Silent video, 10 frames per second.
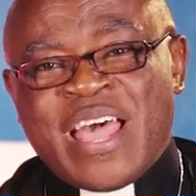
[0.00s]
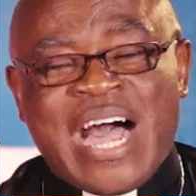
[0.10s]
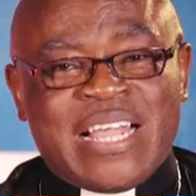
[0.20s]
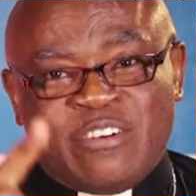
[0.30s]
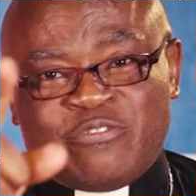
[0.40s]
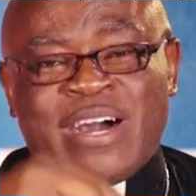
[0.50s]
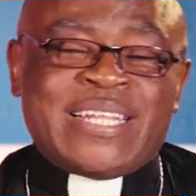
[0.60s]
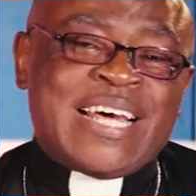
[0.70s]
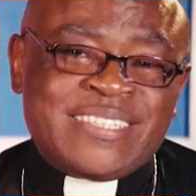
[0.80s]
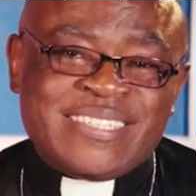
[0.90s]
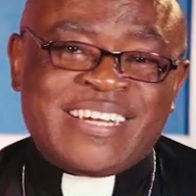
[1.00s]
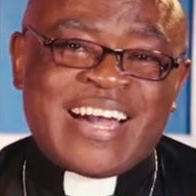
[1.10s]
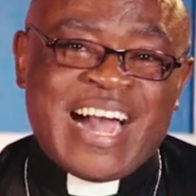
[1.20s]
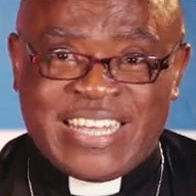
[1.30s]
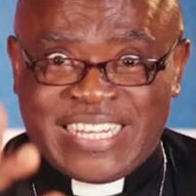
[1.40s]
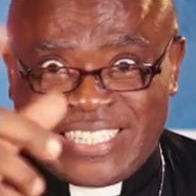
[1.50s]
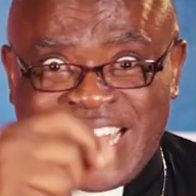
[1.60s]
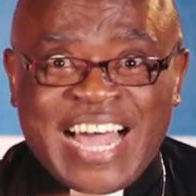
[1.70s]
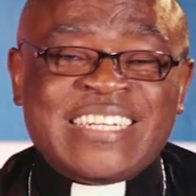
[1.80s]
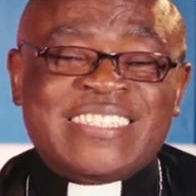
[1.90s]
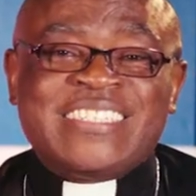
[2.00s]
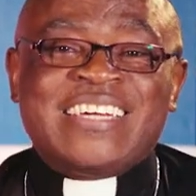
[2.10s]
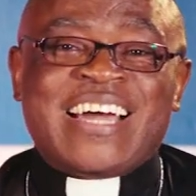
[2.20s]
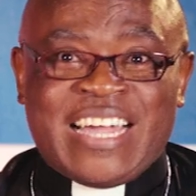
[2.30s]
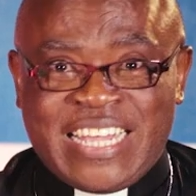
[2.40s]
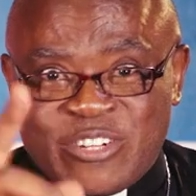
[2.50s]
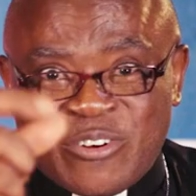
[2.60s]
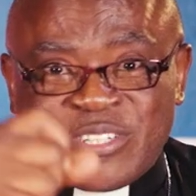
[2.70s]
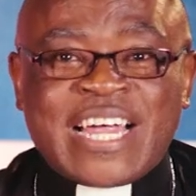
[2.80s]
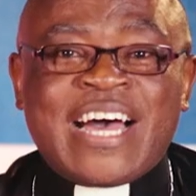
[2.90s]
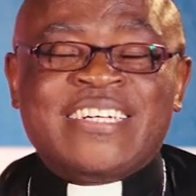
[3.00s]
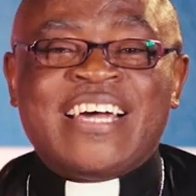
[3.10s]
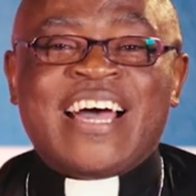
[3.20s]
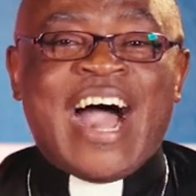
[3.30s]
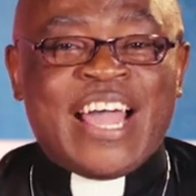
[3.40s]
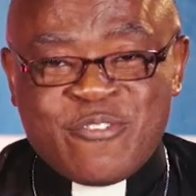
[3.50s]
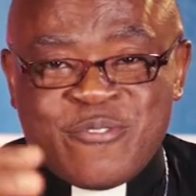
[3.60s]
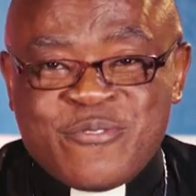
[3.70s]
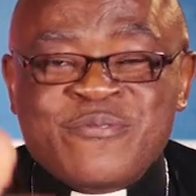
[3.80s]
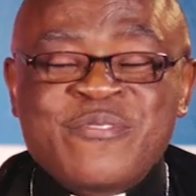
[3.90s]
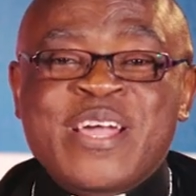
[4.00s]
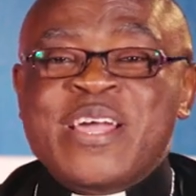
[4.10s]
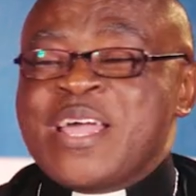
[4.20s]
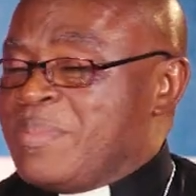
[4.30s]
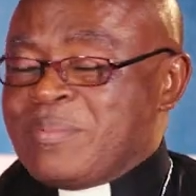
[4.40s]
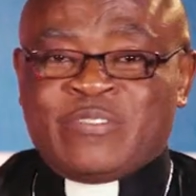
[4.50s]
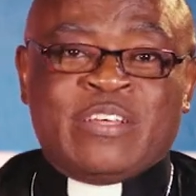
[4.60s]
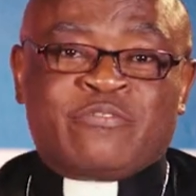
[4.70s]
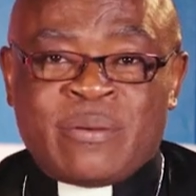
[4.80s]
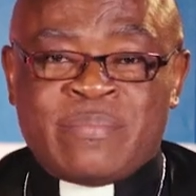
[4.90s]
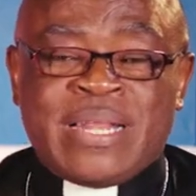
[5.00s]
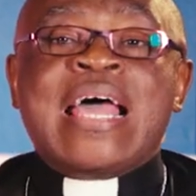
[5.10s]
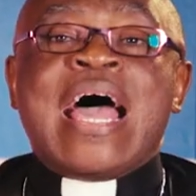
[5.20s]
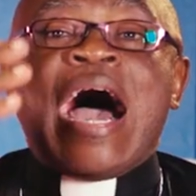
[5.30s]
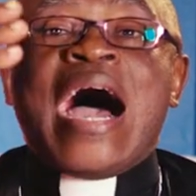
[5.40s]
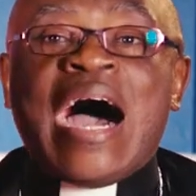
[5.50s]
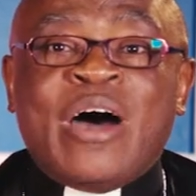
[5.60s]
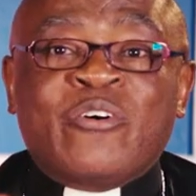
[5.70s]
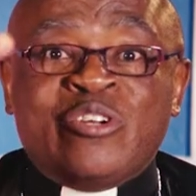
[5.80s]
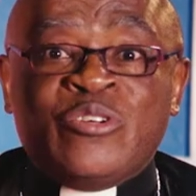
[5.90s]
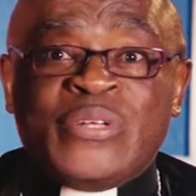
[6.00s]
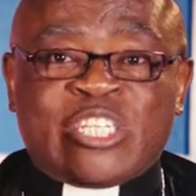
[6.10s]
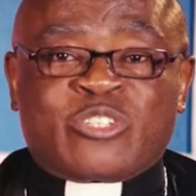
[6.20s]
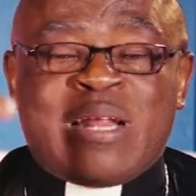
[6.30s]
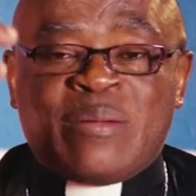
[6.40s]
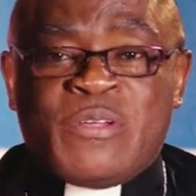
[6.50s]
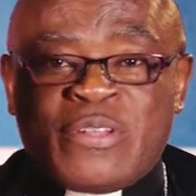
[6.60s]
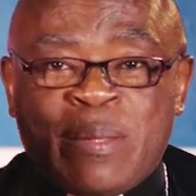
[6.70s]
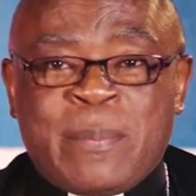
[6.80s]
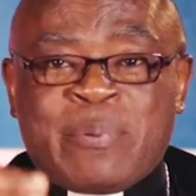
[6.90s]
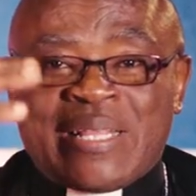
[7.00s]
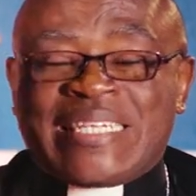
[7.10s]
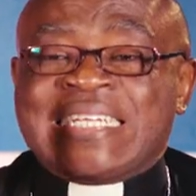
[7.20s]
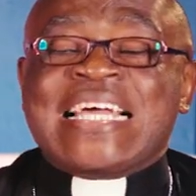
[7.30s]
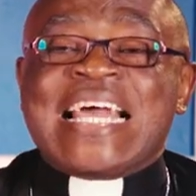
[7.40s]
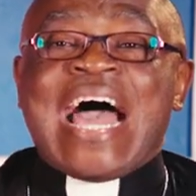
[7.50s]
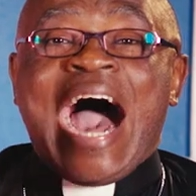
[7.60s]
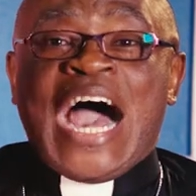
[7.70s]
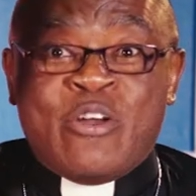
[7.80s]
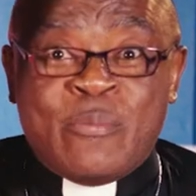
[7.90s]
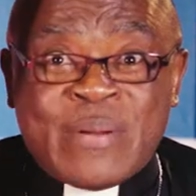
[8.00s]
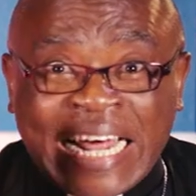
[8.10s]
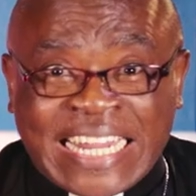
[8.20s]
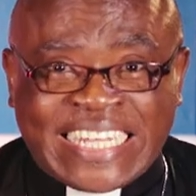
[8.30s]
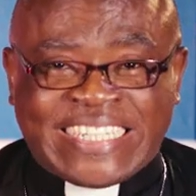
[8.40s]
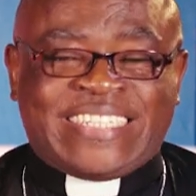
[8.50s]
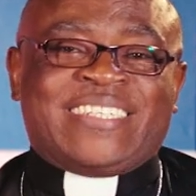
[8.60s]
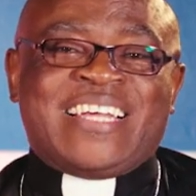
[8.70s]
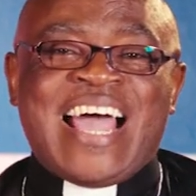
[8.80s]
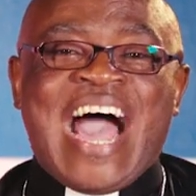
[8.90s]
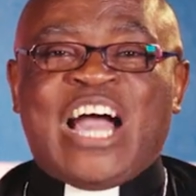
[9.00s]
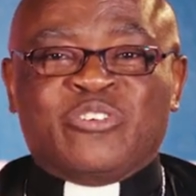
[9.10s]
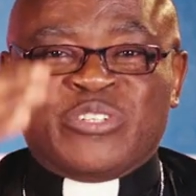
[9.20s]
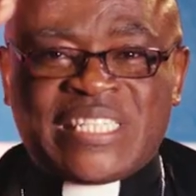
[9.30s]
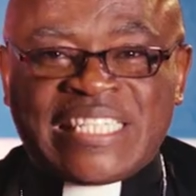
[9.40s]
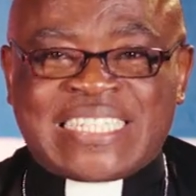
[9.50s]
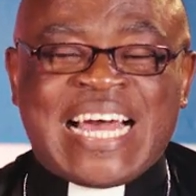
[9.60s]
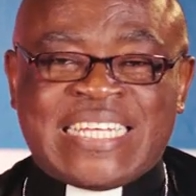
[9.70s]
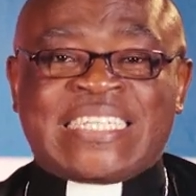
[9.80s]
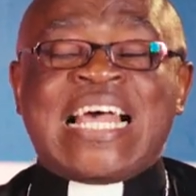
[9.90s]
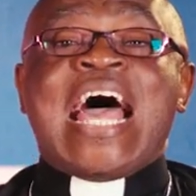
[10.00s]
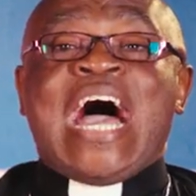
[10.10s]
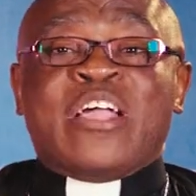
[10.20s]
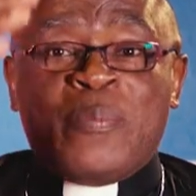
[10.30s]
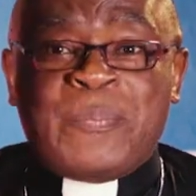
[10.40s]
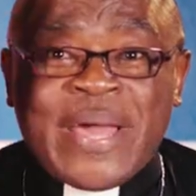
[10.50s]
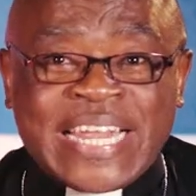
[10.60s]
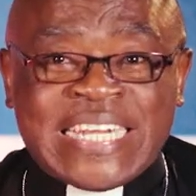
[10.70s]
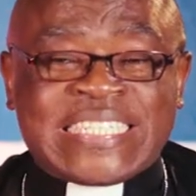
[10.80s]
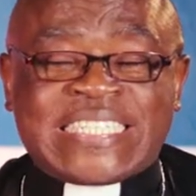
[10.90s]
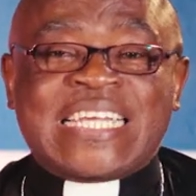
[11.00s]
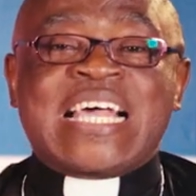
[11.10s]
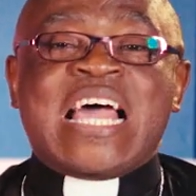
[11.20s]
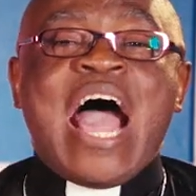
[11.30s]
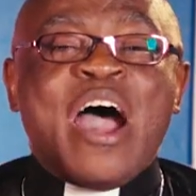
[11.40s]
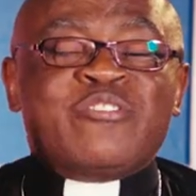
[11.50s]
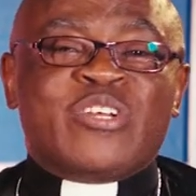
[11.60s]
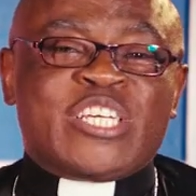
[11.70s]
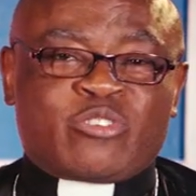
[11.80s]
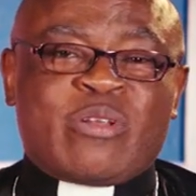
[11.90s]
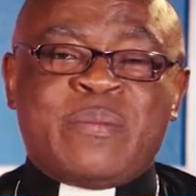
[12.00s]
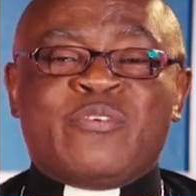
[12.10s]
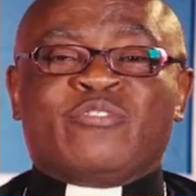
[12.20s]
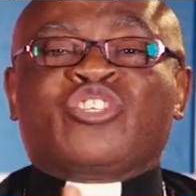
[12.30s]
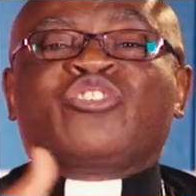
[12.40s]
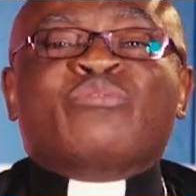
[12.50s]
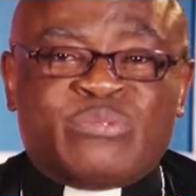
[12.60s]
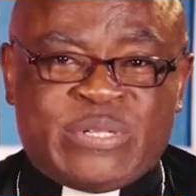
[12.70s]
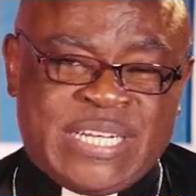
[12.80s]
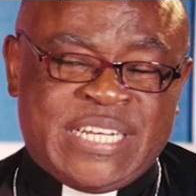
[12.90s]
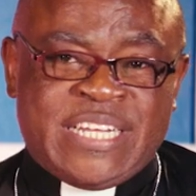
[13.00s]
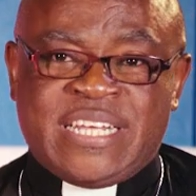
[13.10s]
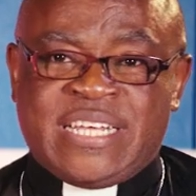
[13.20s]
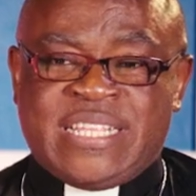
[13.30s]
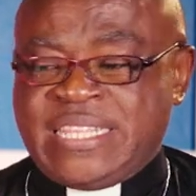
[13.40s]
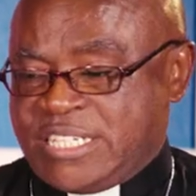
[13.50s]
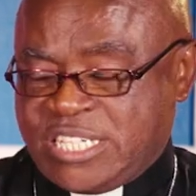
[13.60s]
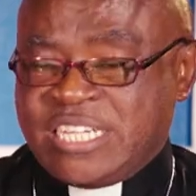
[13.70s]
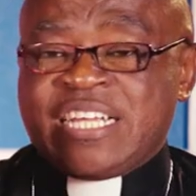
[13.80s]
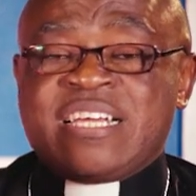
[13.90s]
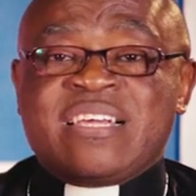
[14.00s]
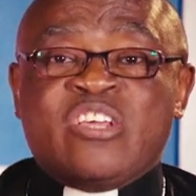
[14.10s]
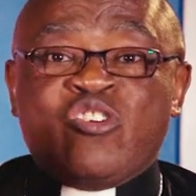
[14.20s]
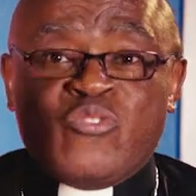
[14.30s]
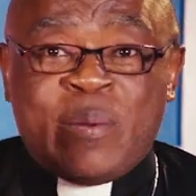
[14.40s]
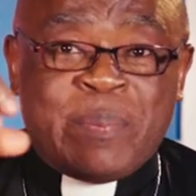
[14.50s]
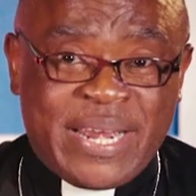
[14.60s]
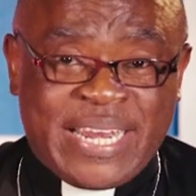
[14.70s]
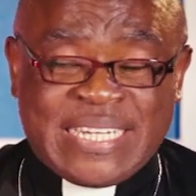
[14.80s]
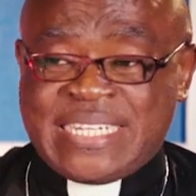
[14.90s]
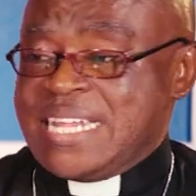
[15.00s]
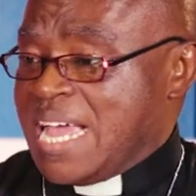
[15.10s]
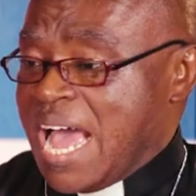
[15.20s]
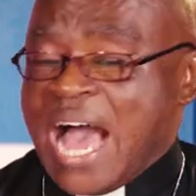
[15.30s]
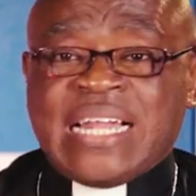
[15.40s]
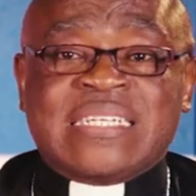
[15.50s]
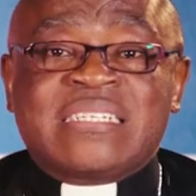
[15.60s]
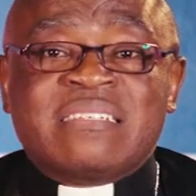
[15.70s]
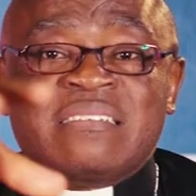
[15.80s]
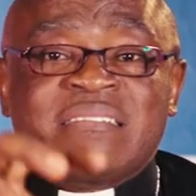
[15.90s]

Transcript: Are you a father? Are you a son? Are you a daughter? Are you a member of the family? How do you describe the people that are your brothers? Are your sisters? Are your parents? How do you describe your children that you're a parent and